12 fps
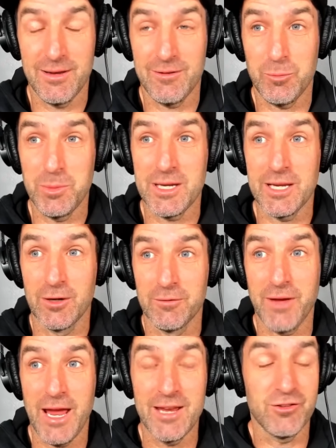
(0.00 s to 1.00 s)
speaking of
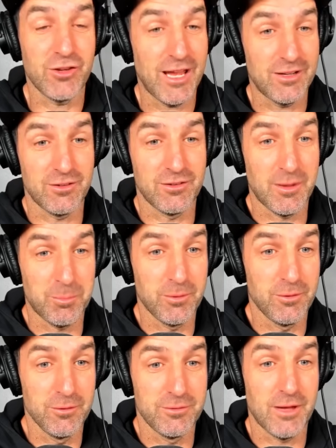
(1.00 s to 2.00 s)
age catches up with
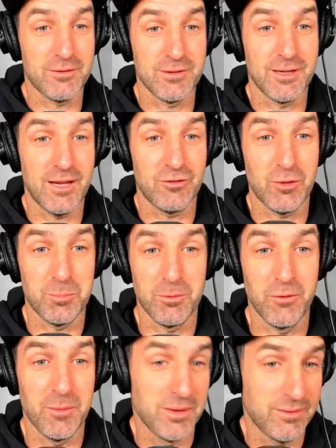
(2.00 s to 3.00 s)
you, it doesn't catch up with
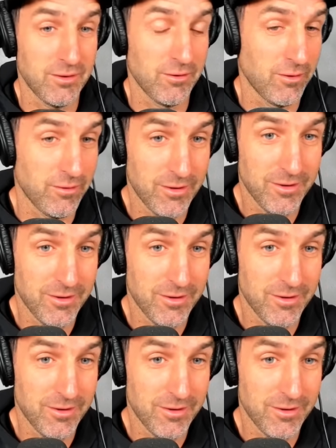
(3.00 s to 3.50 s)
Remy Tiron